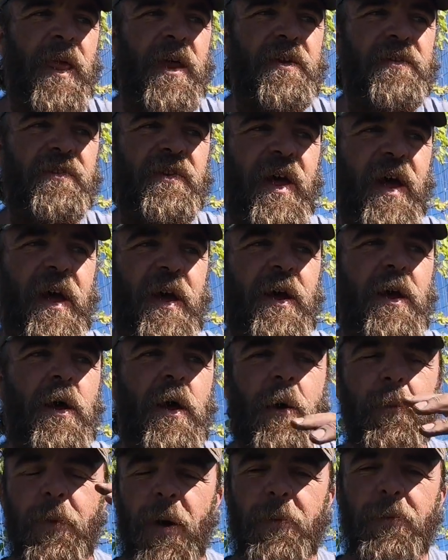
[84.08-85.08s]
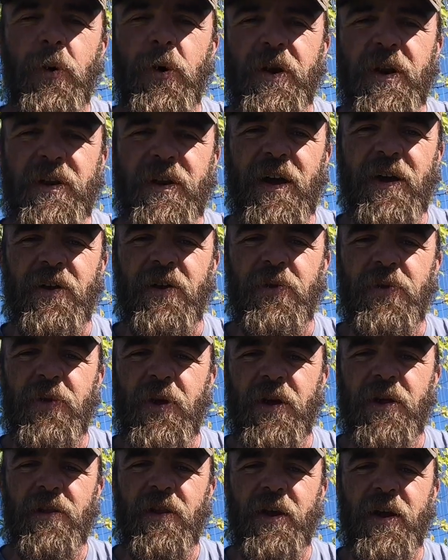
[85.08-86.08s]
is that by putting down a
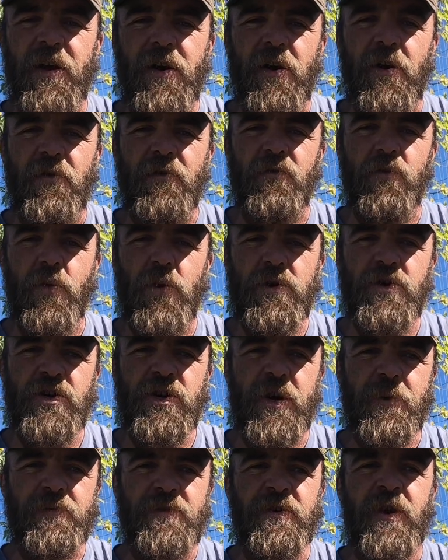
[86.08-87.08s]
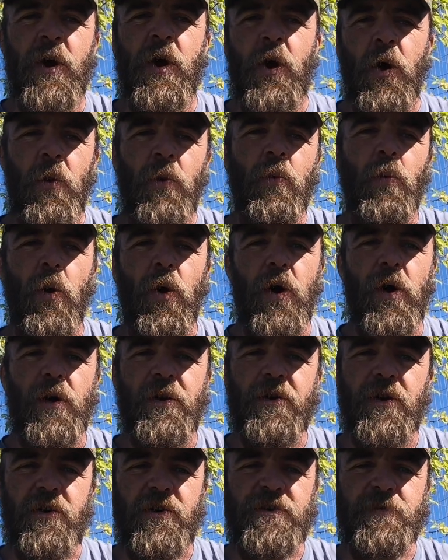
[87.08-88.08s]
thick layer of wood chips,
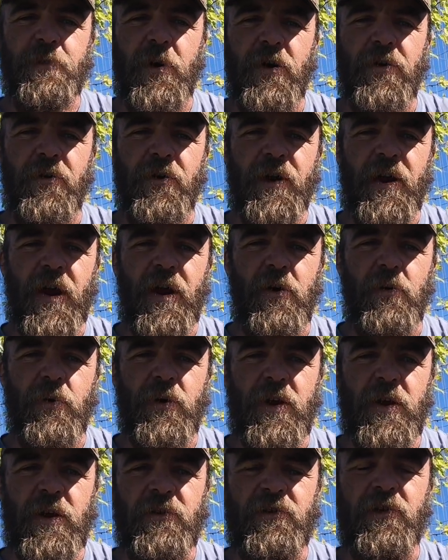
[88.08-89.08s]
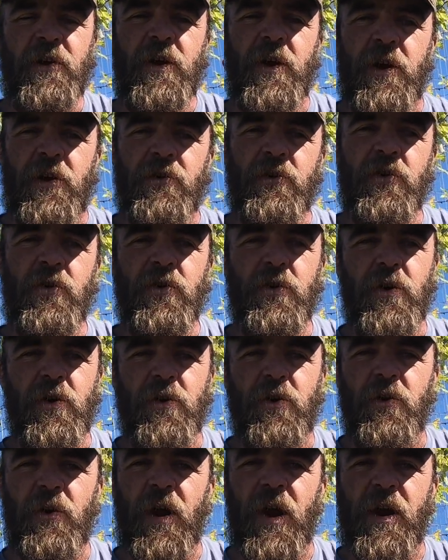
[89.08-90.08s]
one, you're smothering out weeds, two, you're
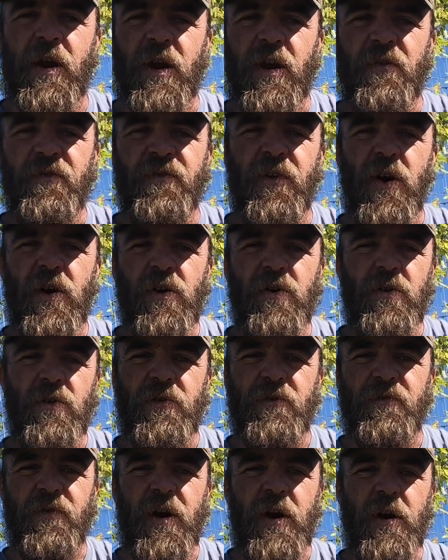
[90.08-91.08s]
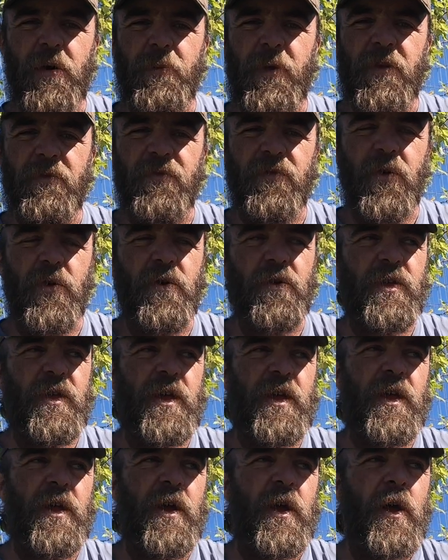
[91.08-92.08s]
creating a fungal environment for
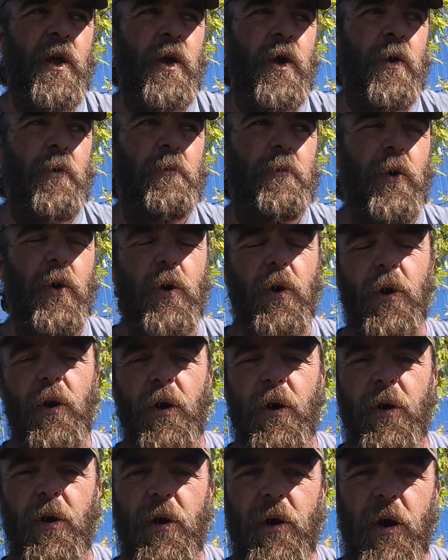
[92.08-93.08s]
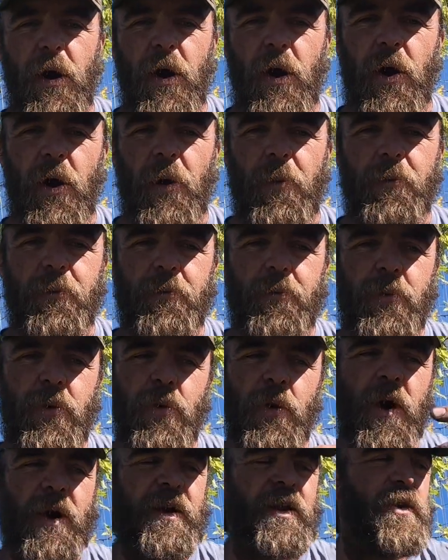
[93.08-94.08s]
the more
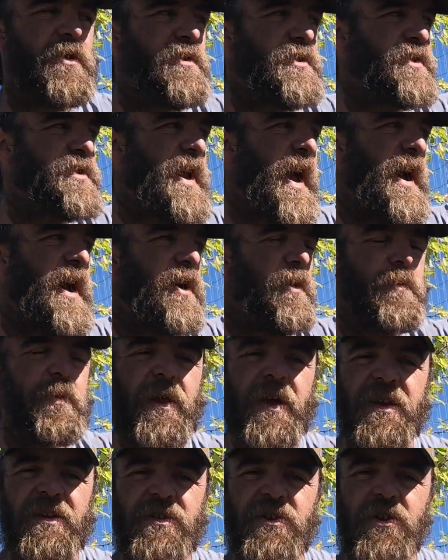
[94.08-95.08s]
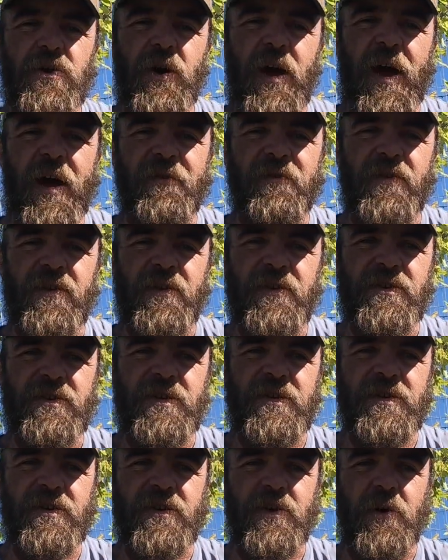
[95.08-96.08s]
perennial style plants you have in the
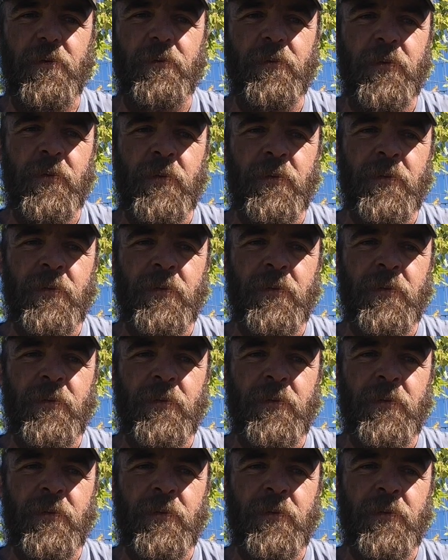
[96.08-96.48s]
system.